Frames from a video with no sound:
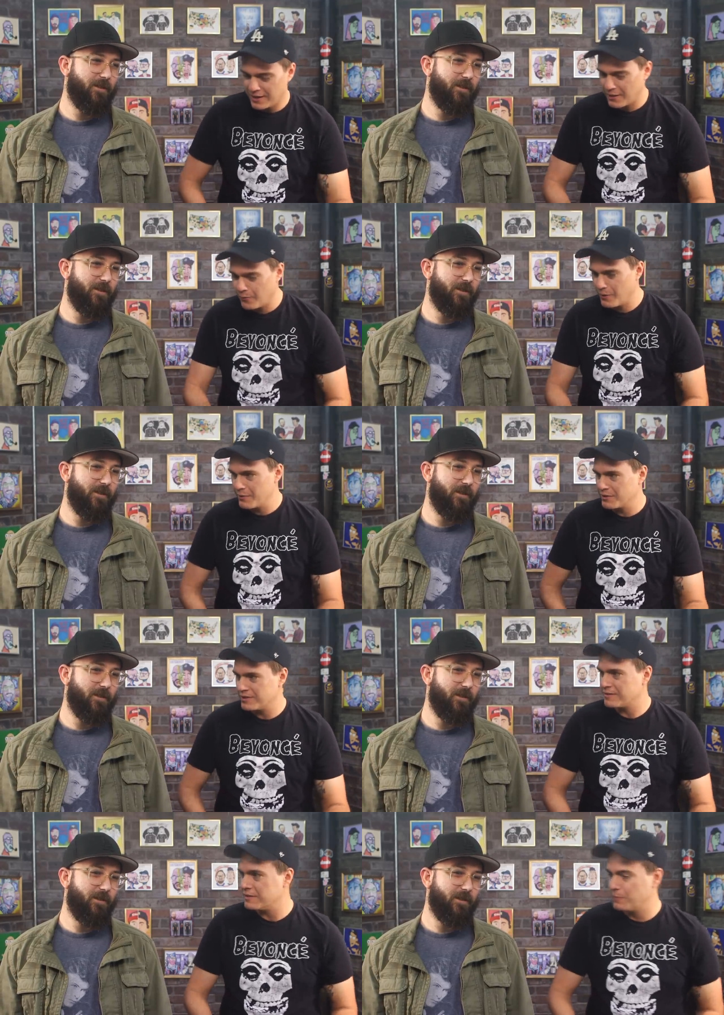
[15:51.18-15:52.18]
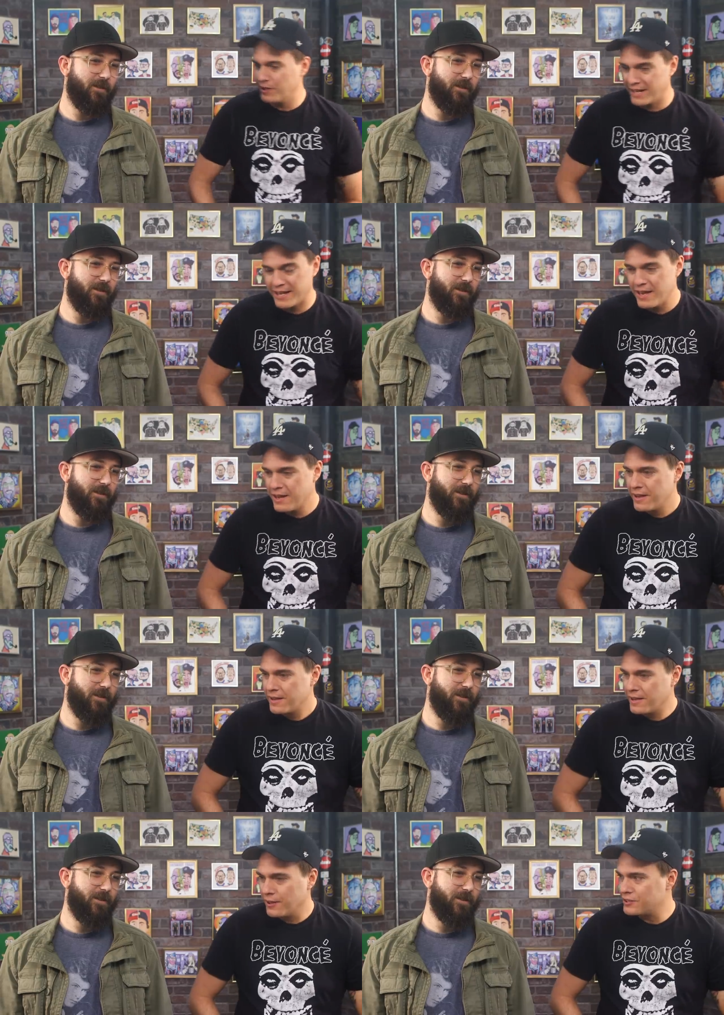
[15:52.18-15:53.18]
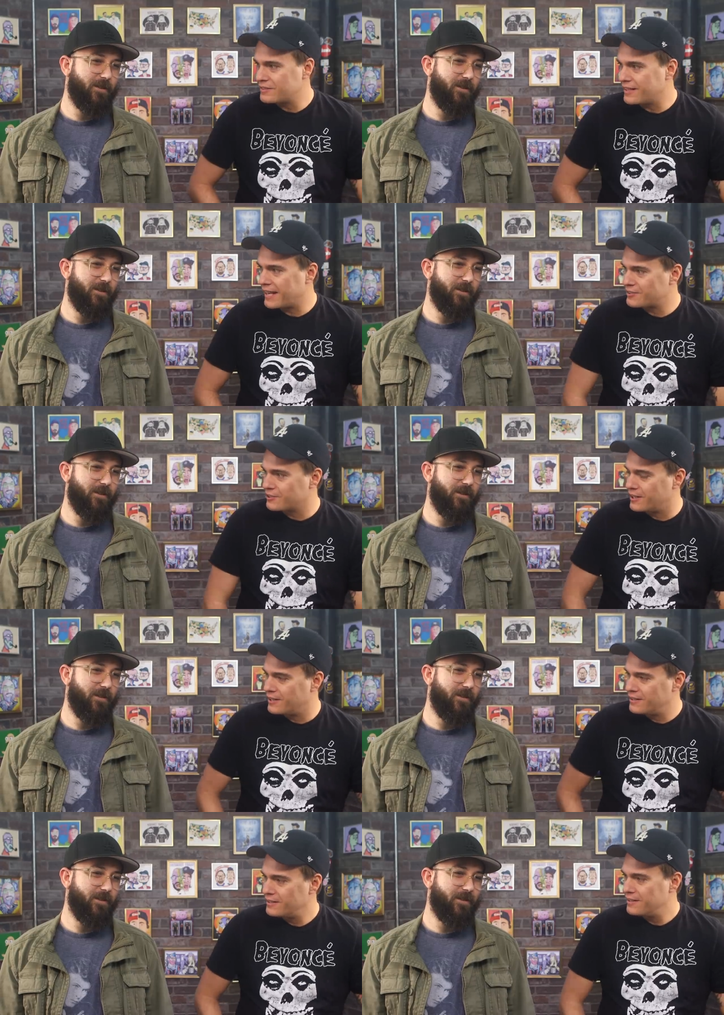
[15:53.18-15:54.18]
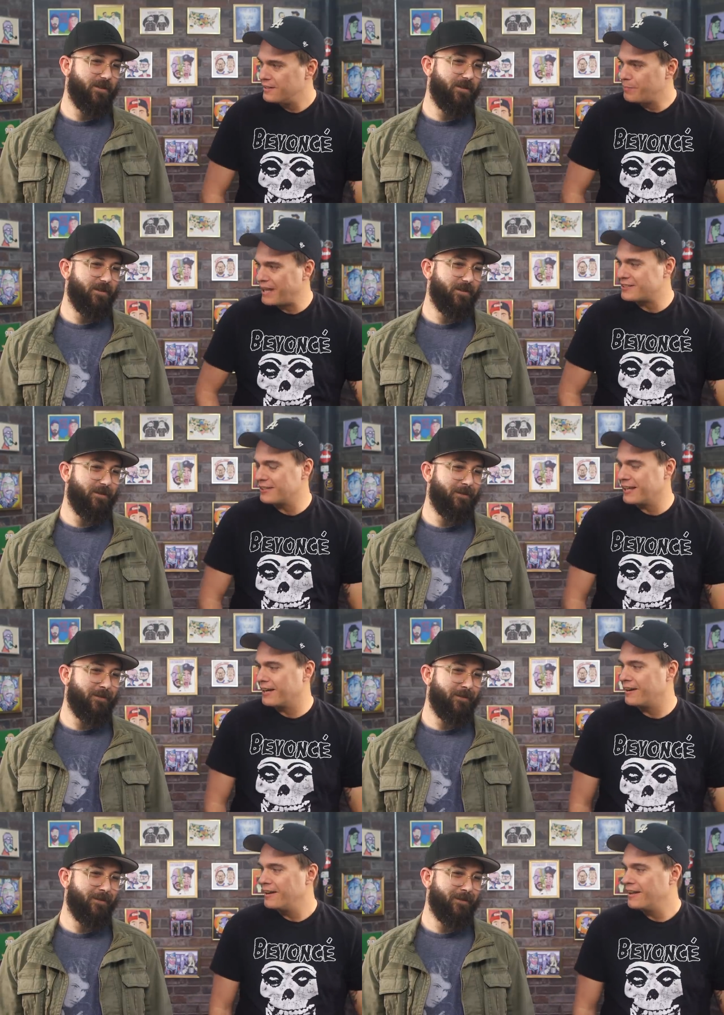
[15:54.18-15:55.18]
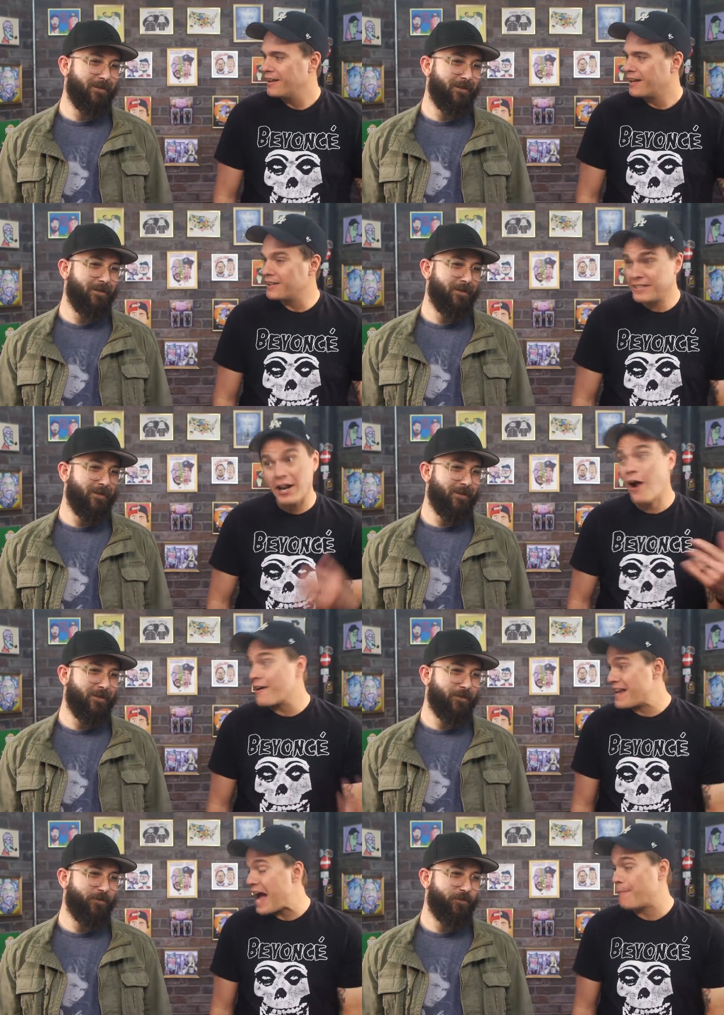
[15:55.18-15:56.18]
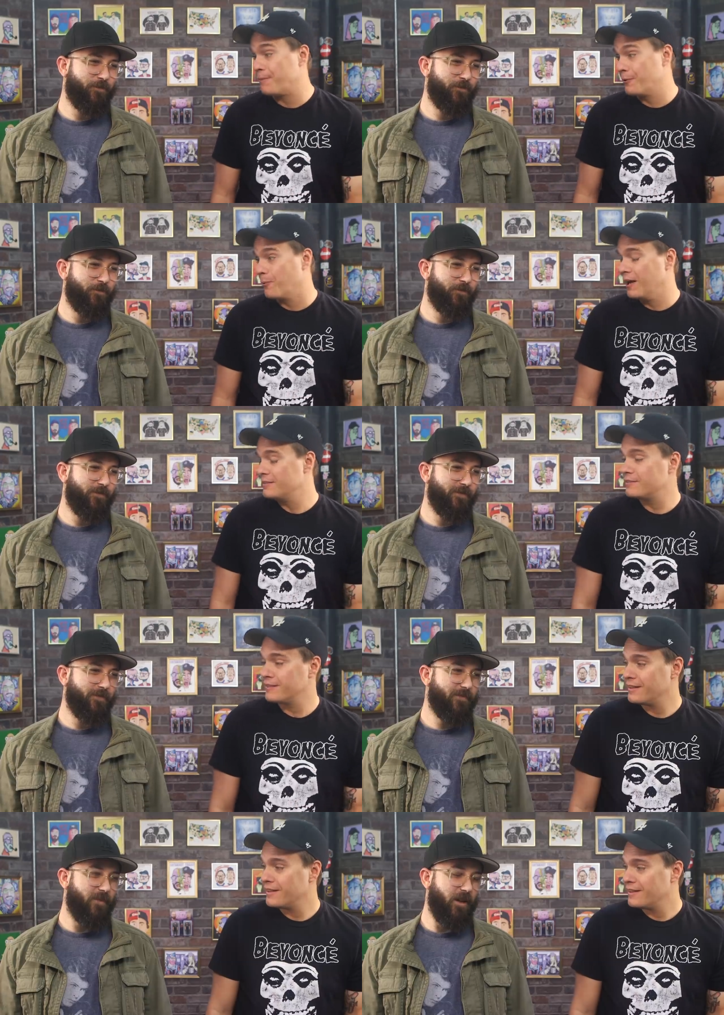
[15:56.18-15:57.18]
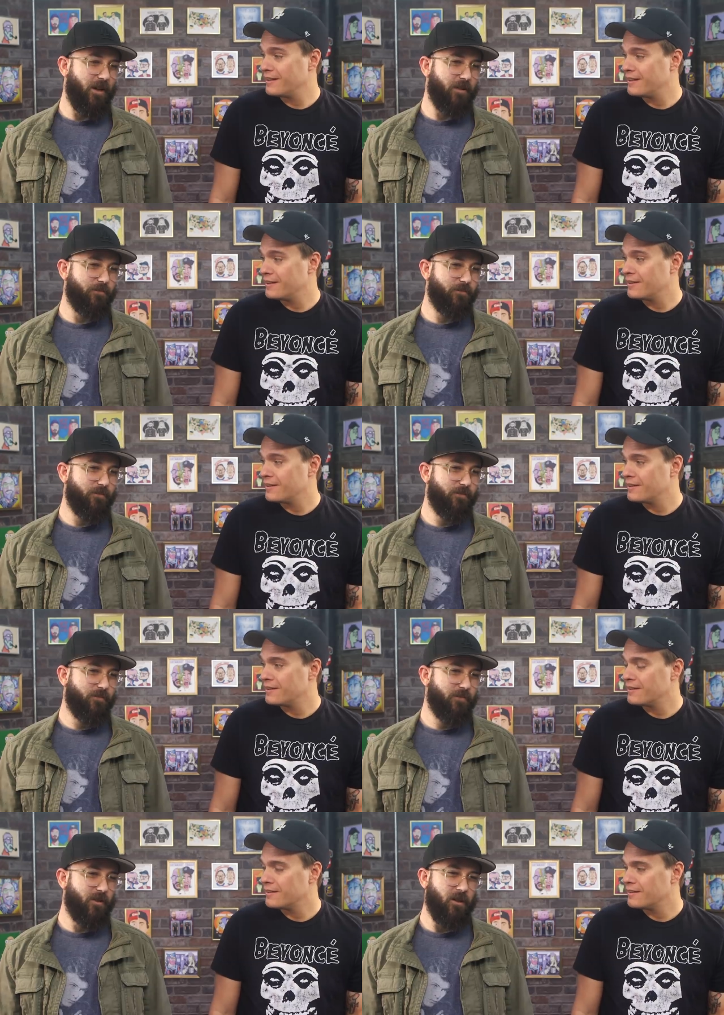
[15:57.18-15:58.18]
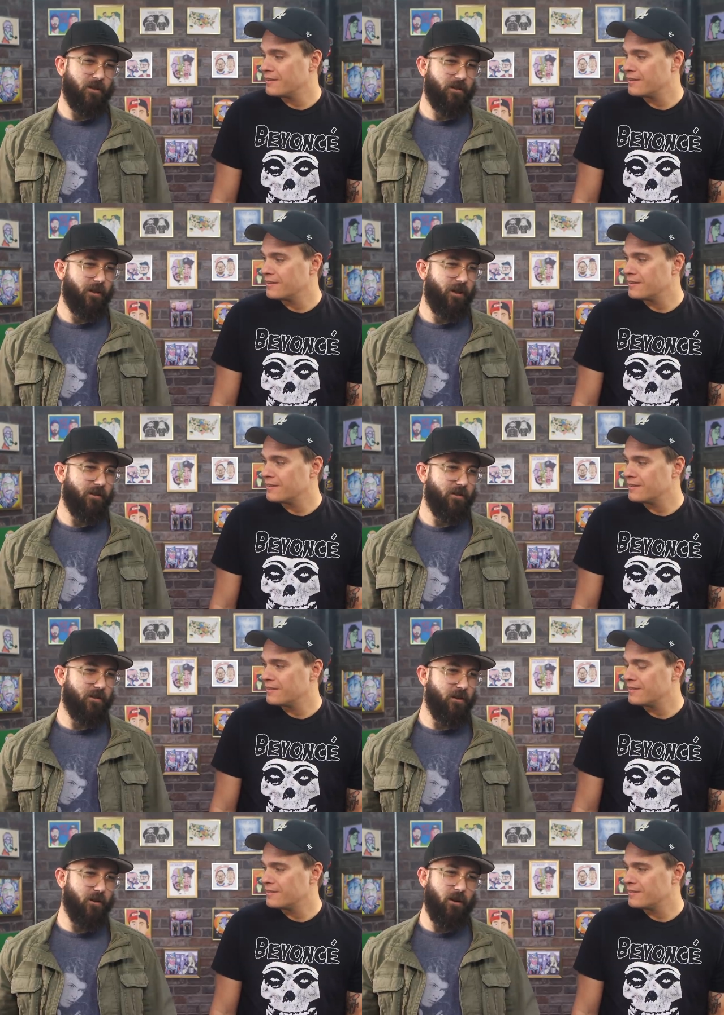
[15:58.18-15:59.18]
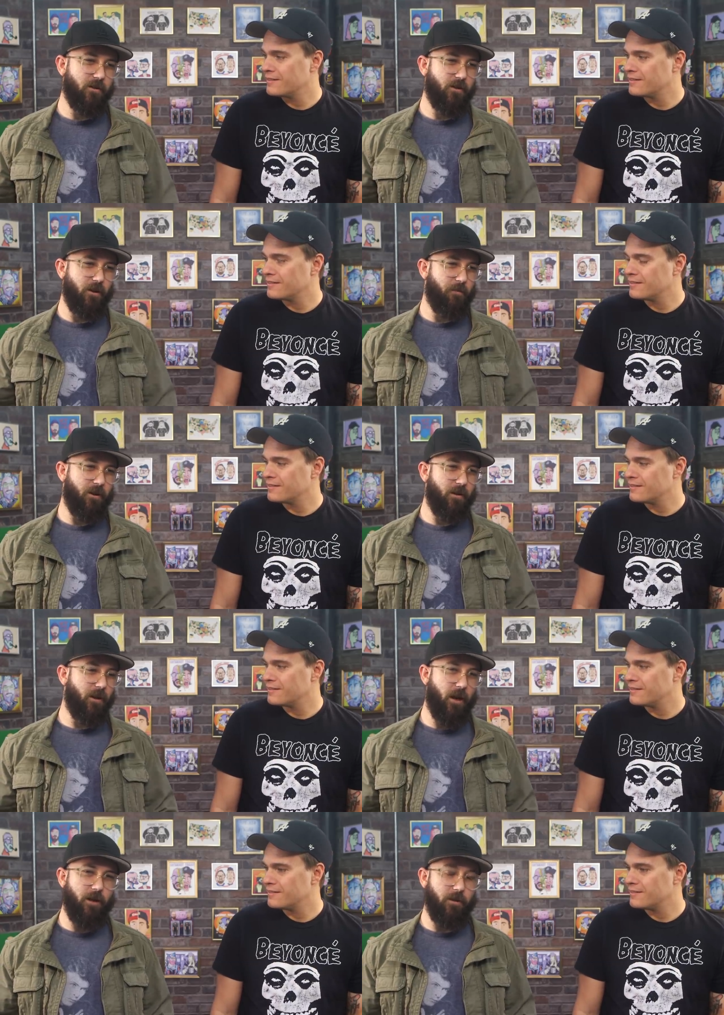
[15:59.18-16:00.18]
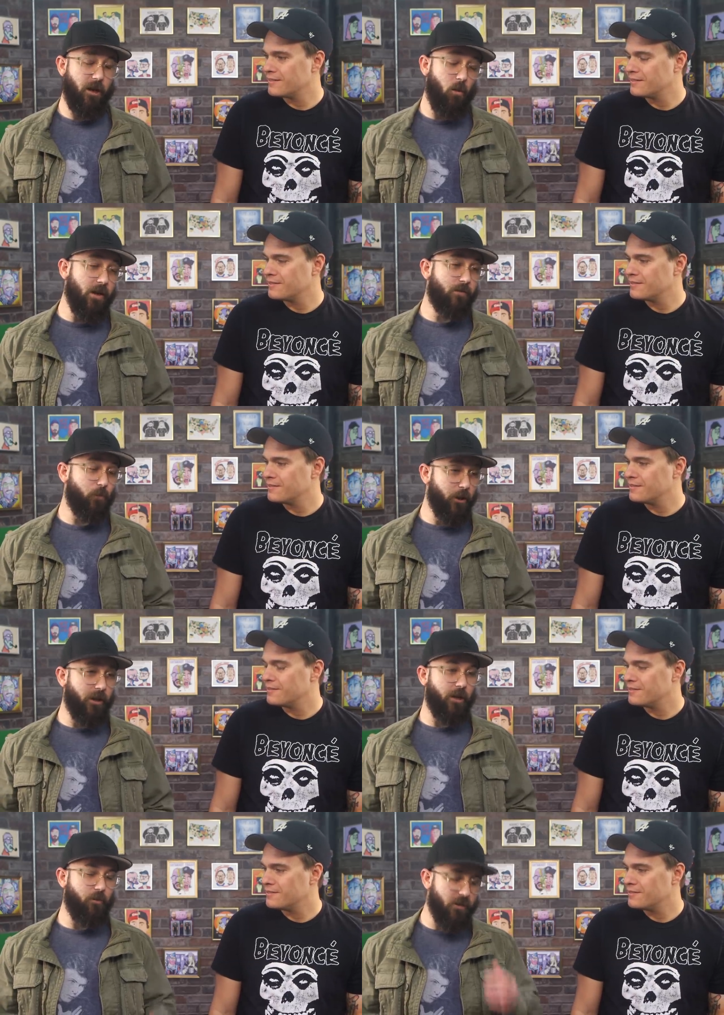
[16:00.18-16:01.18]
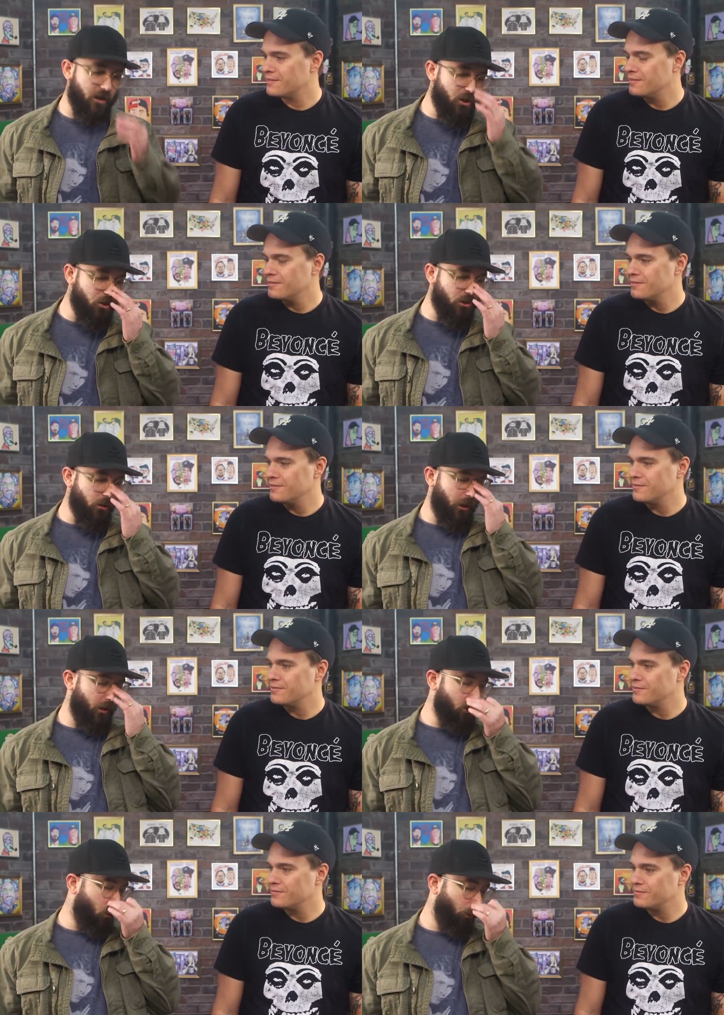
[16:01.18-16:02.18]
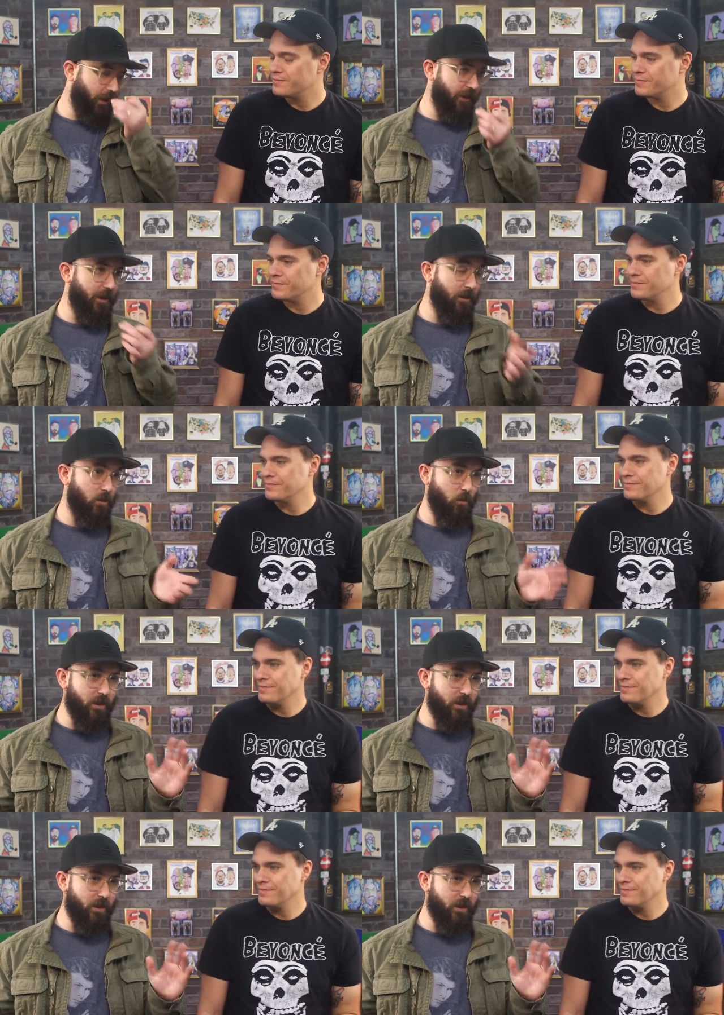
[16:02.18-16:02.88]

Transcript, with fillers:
Speaker 1: uh, wind resistance, but like you know, just an extra base layer. Because it already happened once.
Speaker 2: Yeah. Ugh, that has to suck. Also, I mean, it was really it was unusually cold. That that the